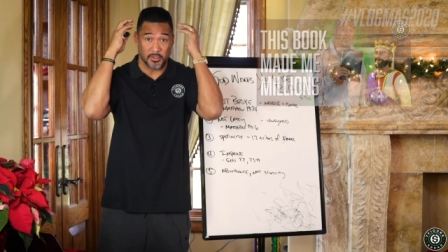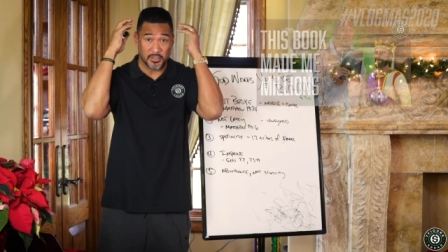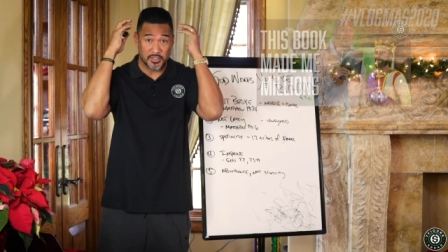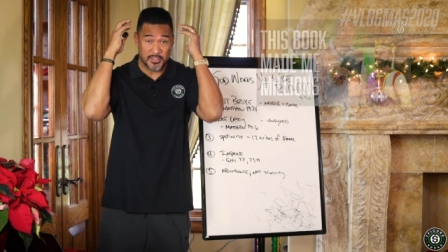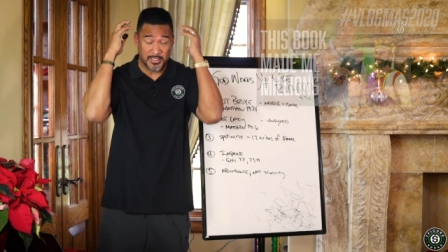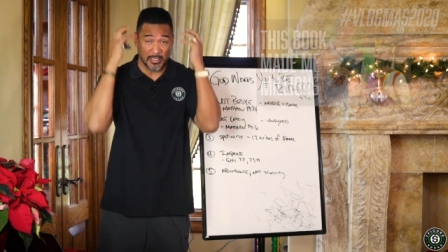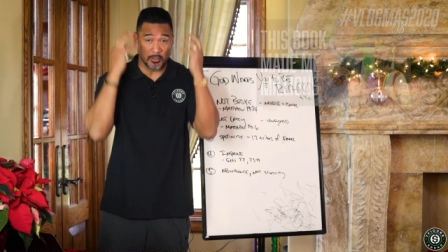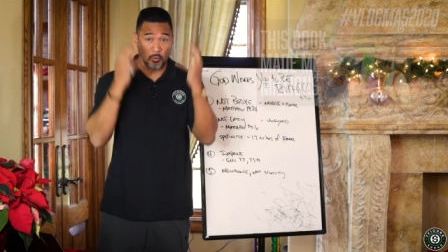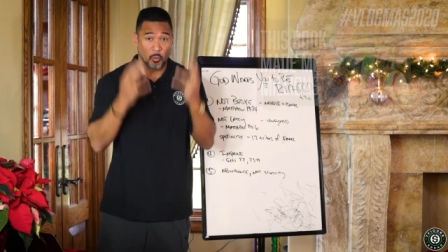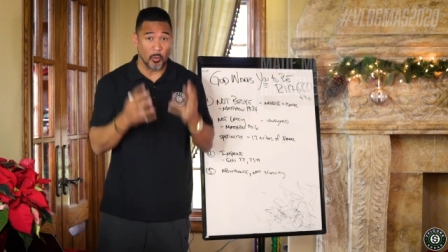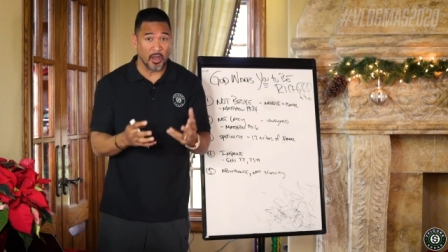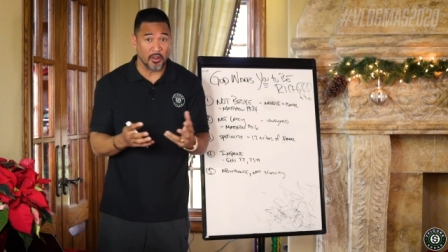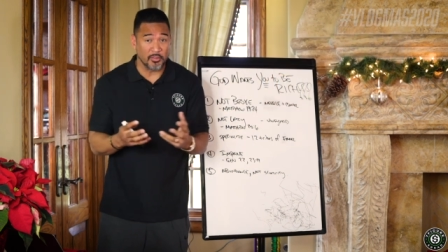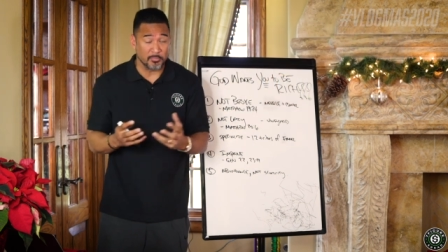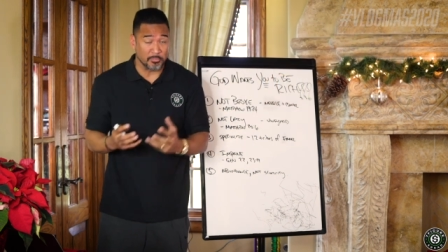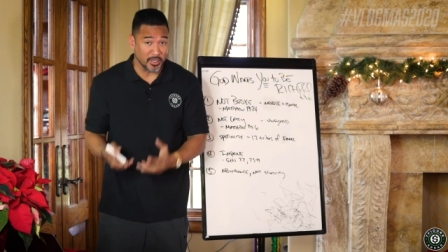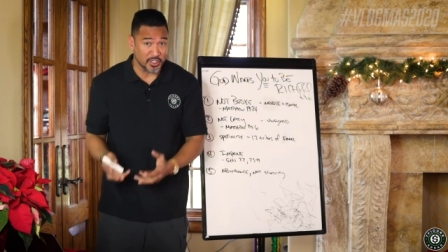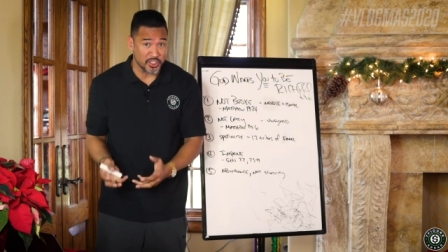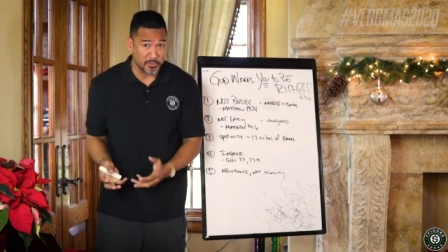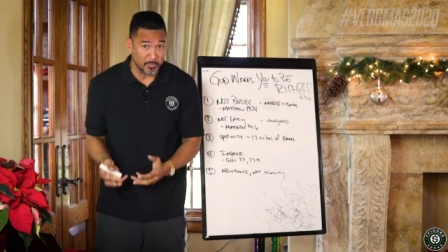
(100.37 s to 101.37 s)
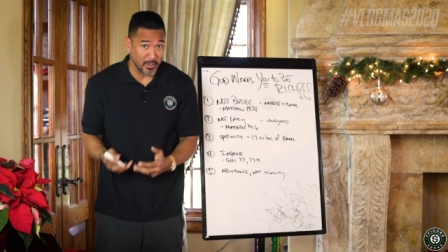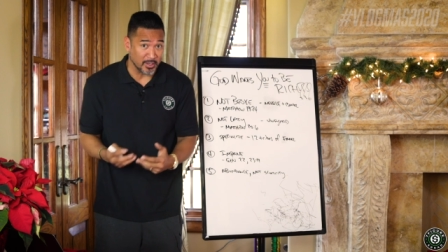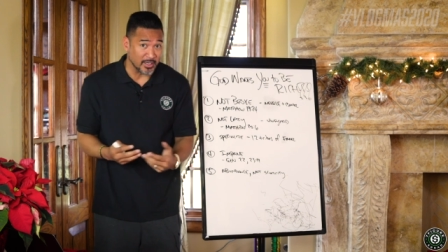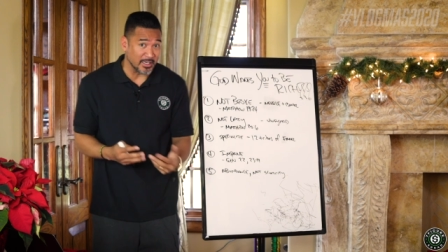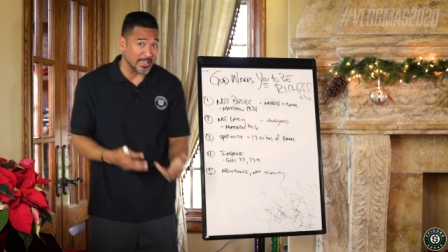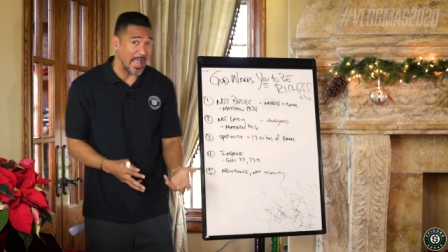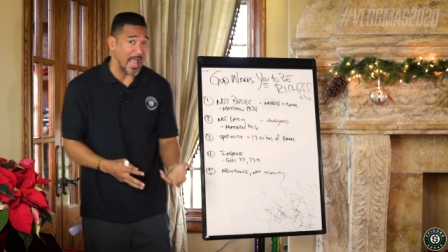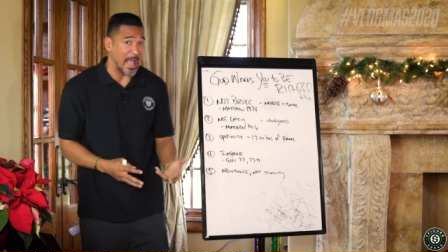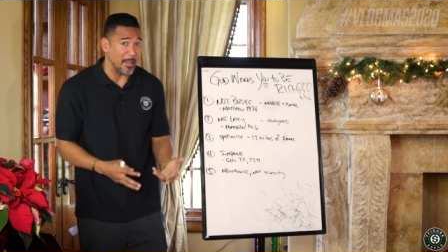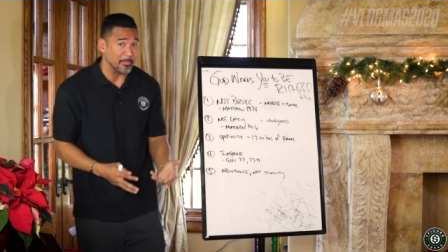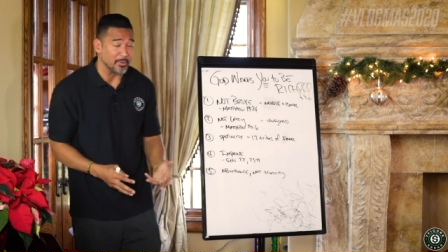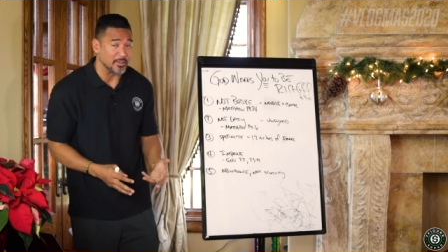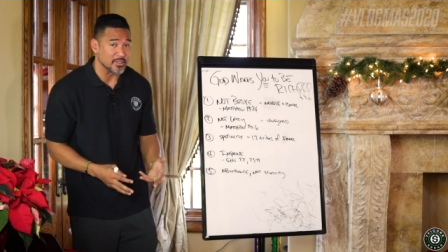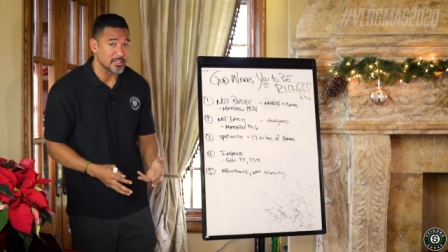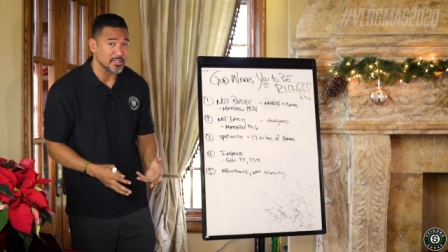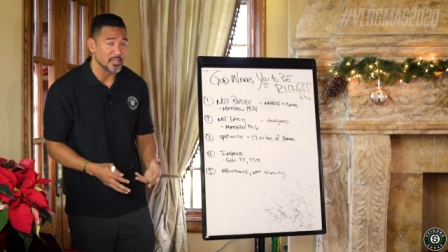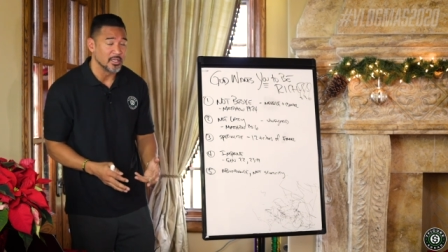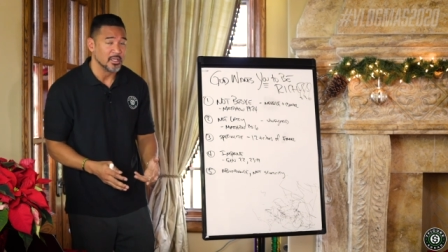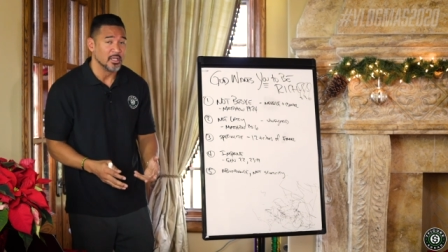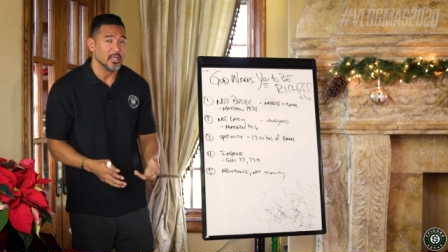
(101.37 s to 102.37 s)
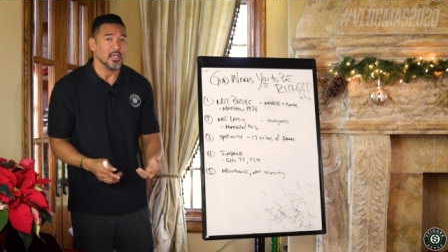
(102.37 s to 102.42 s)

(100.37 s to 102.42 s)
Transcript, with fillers: understanding wealth, prosperity, and happiness